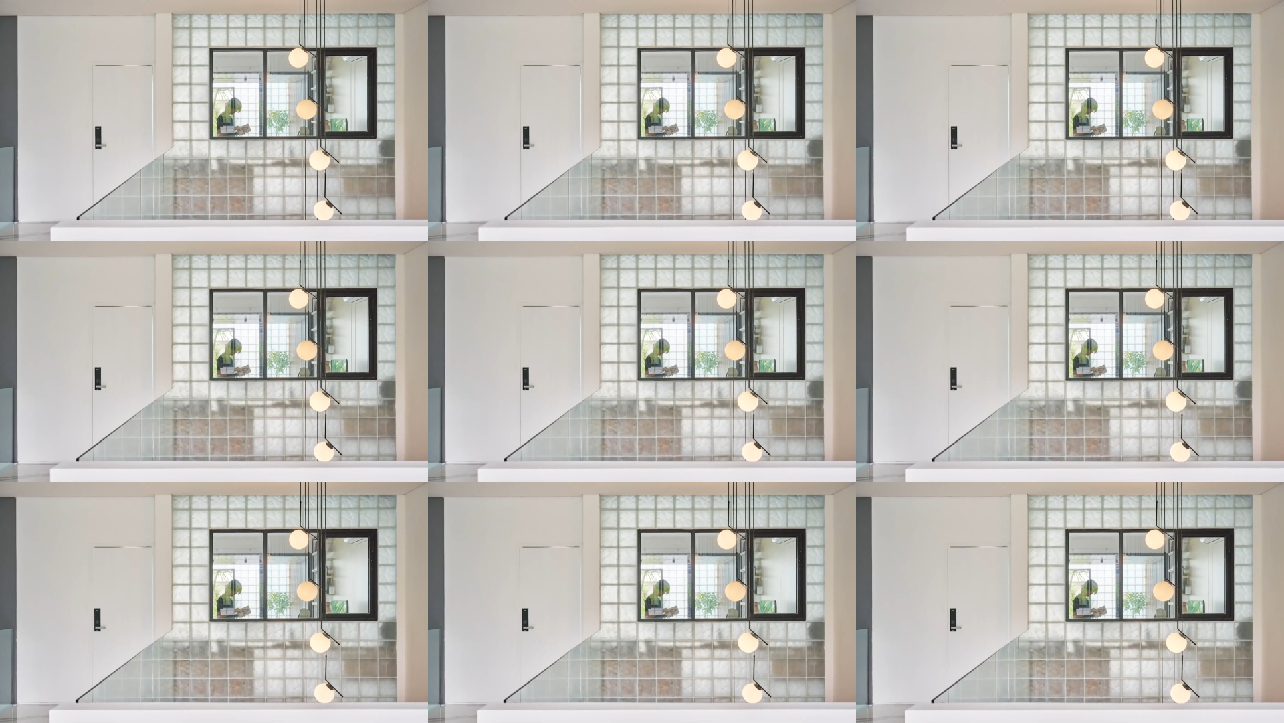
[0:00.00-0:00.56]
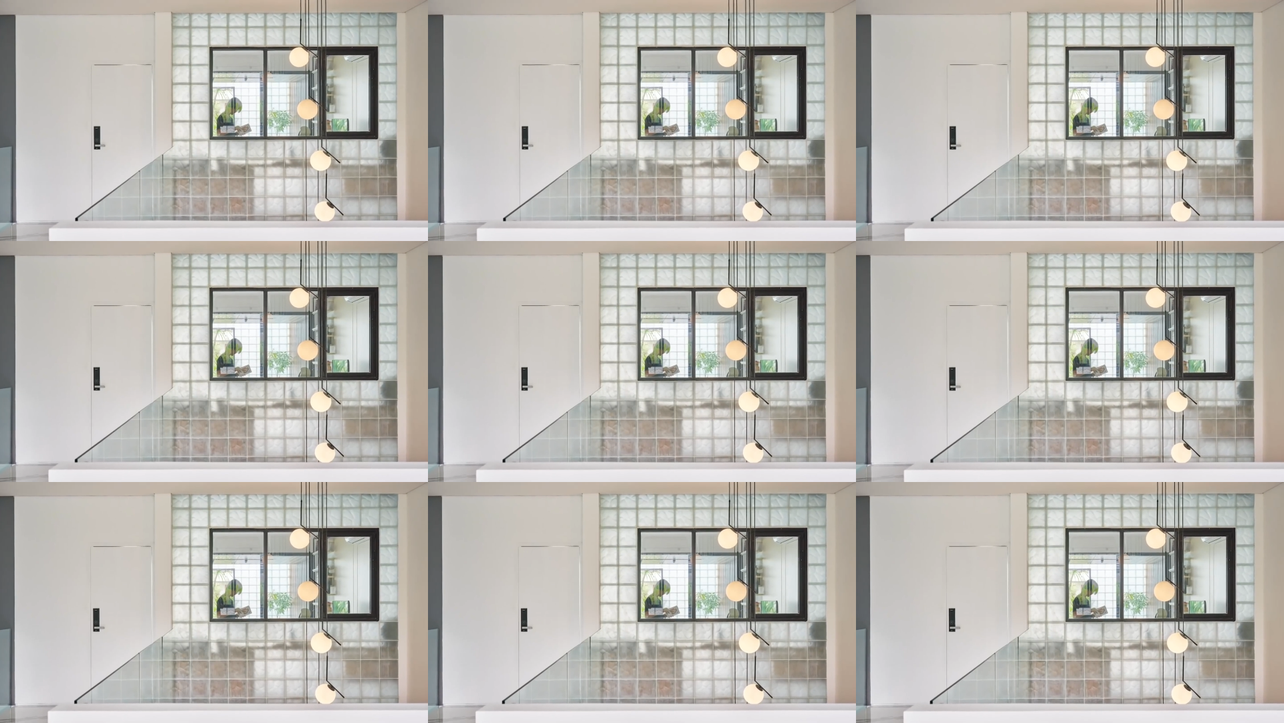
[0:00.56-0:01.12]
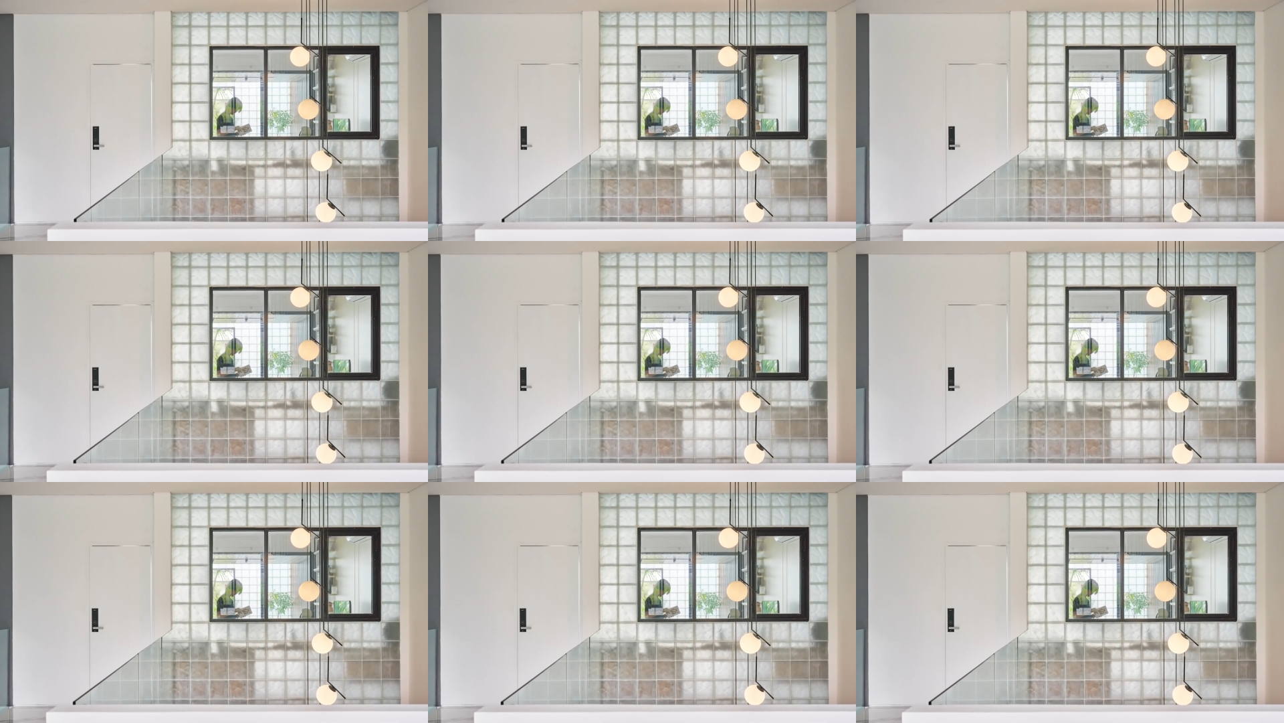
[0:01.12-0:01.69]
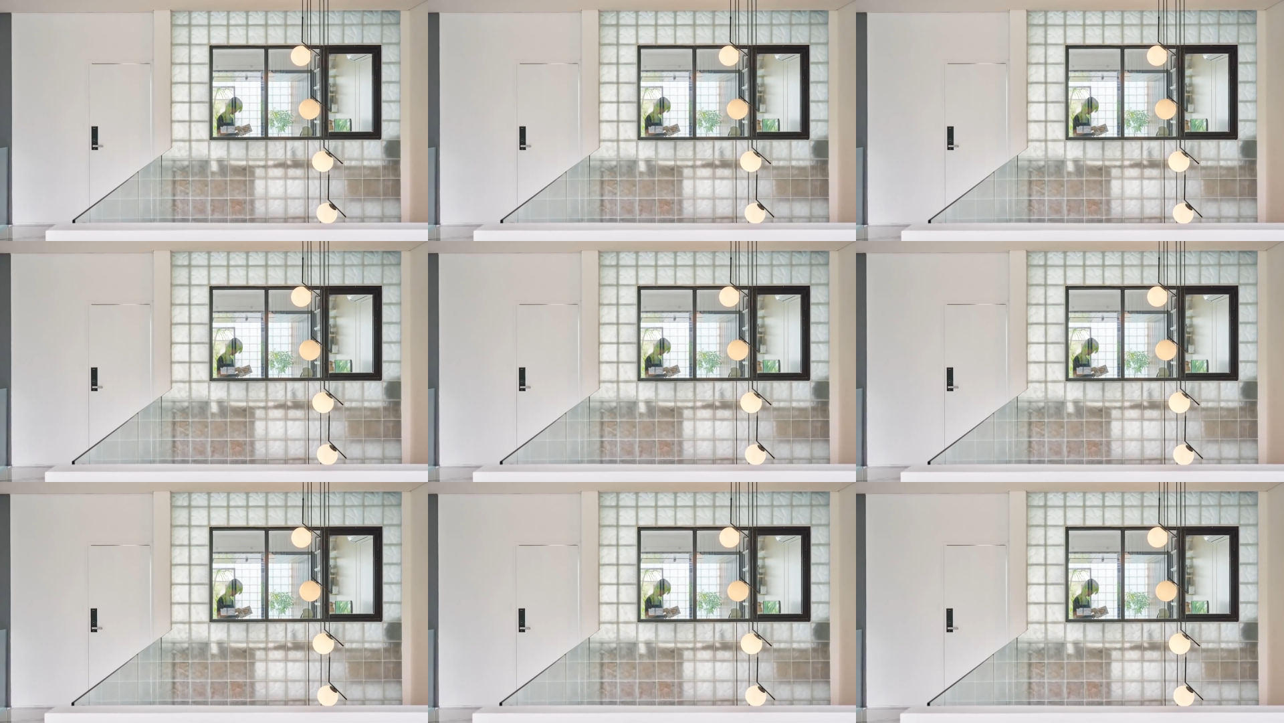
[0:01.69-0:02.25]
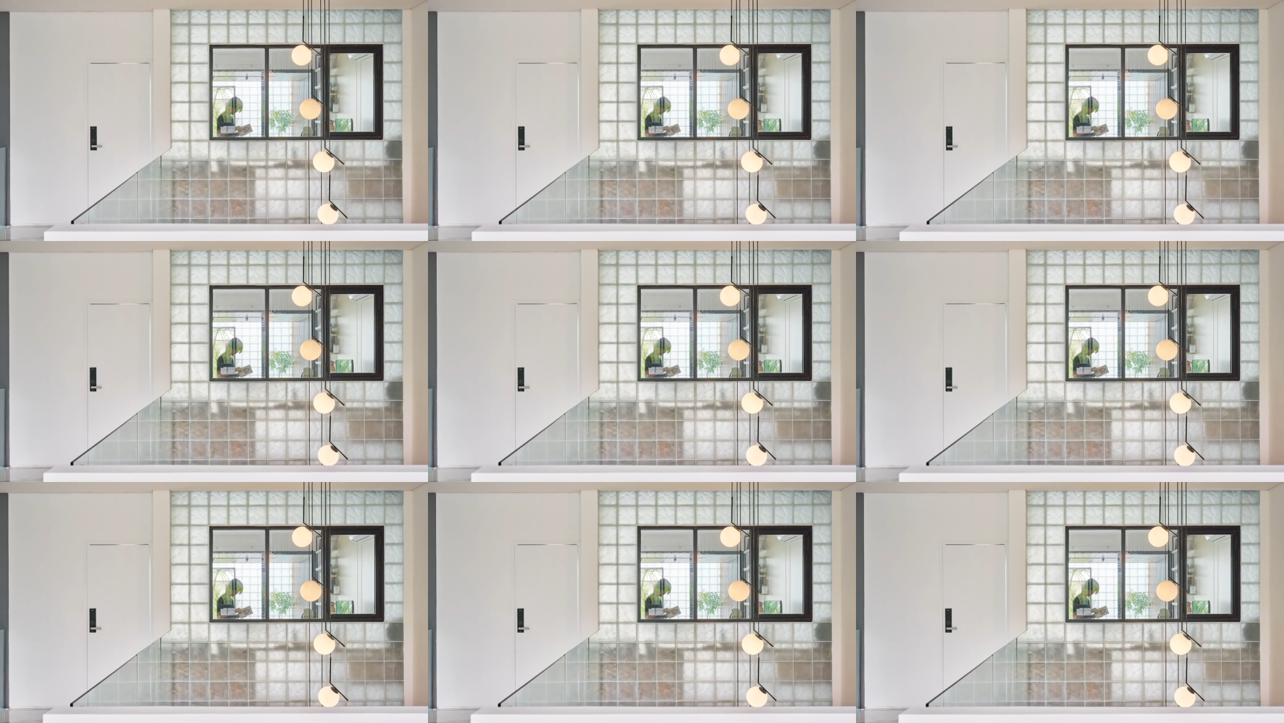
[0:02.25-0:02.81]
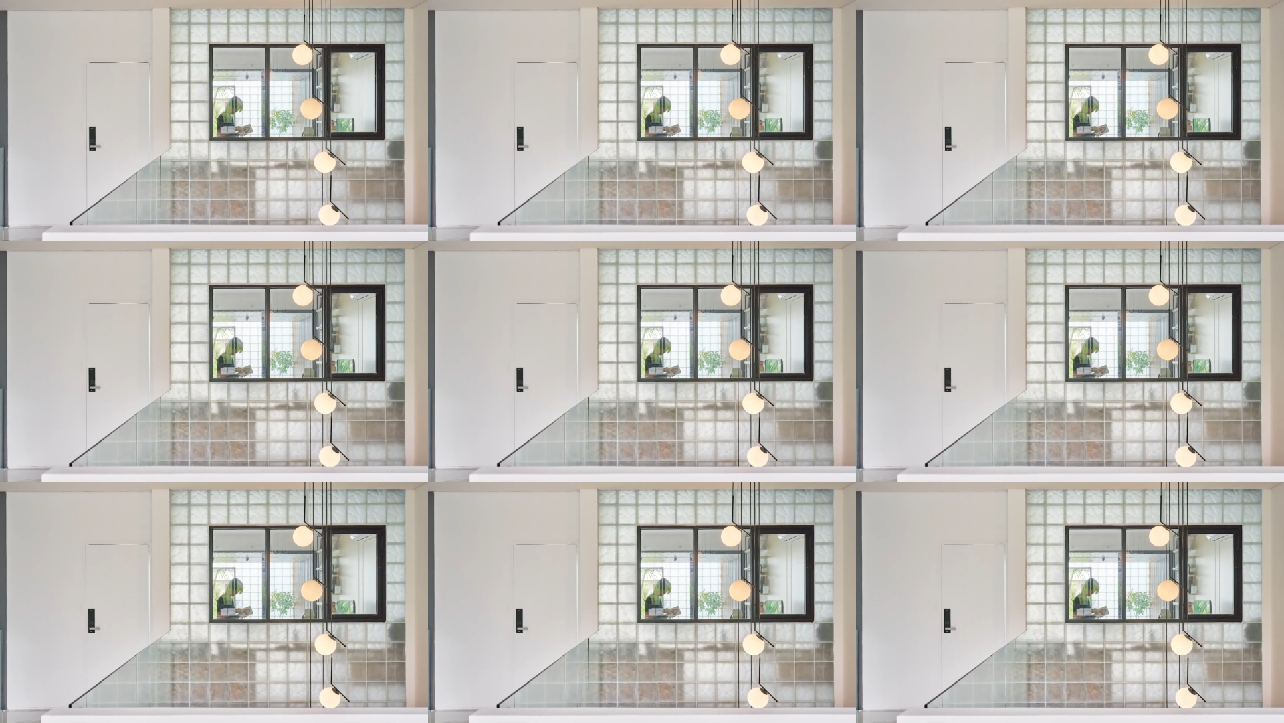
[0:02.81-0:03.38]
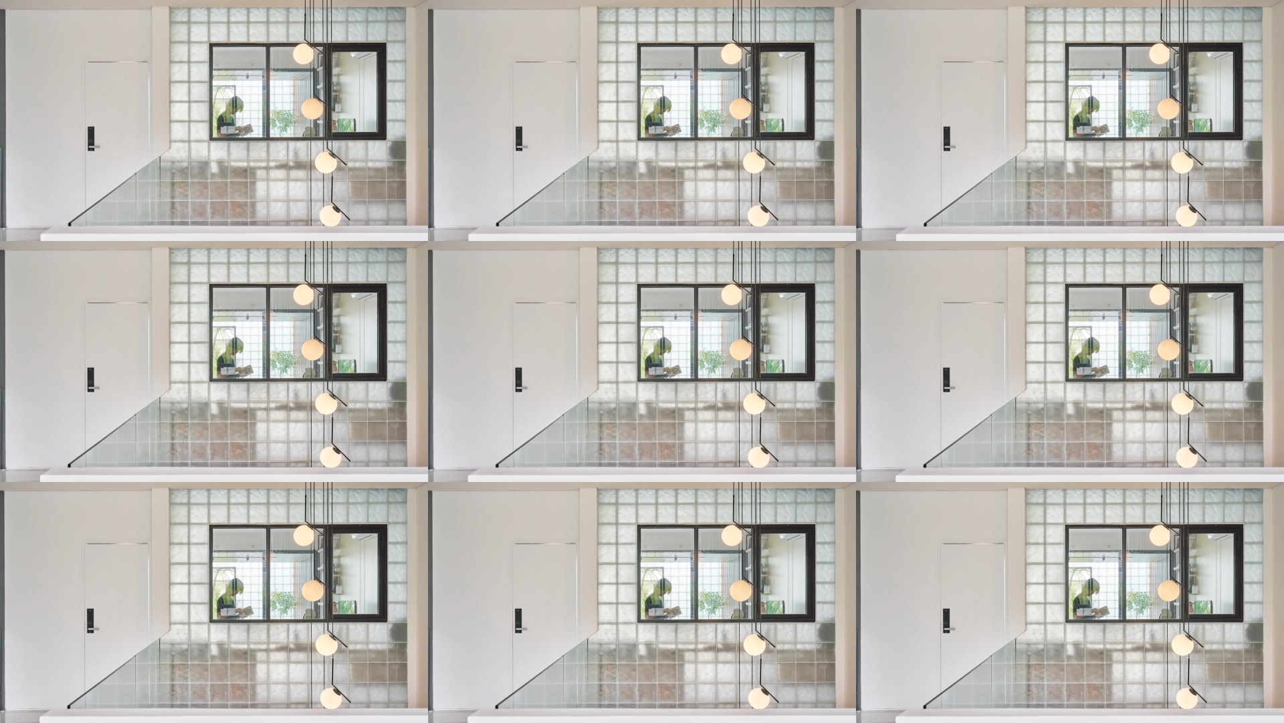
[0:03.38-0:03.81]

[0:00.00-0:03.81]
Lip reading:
[unreadable: no face in view]